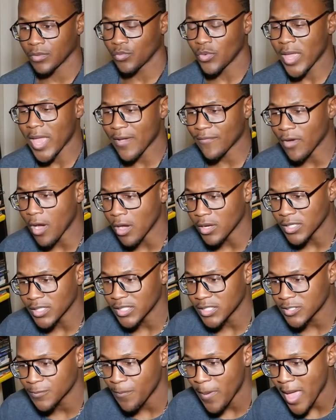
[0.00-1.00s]
we have all of
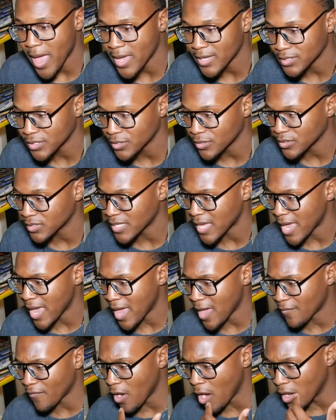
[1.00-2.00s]
these pastors that
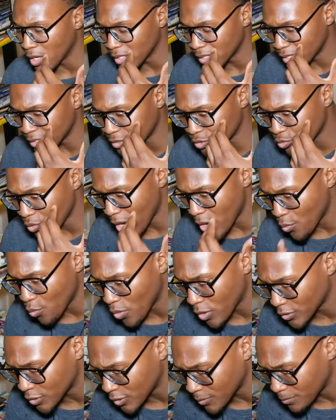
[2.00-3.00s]
have all of this great
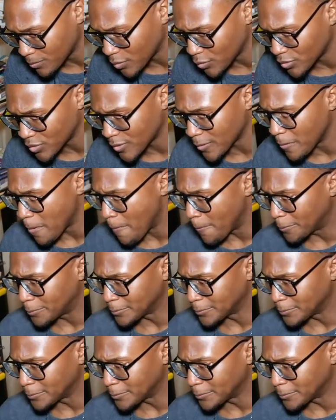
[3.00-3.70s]
worship music,